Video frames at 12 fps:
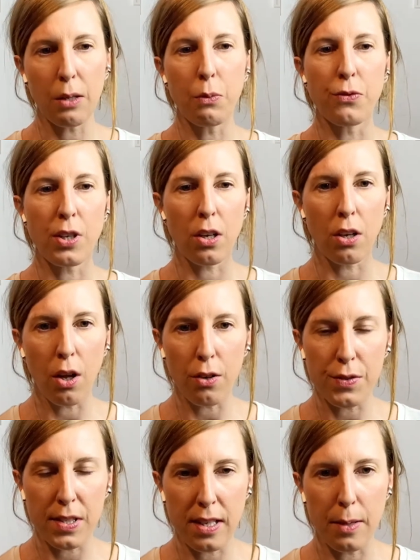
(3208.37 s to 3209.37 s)
we've done a lot of
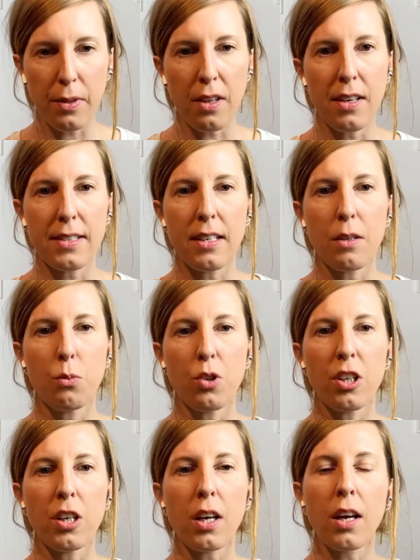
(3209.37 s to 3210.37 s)
stabilizing
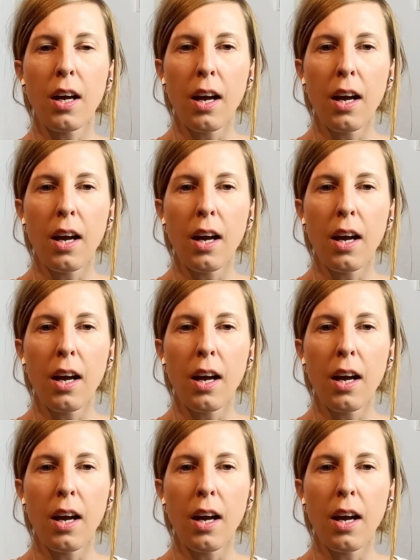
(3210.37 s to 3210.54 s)
work.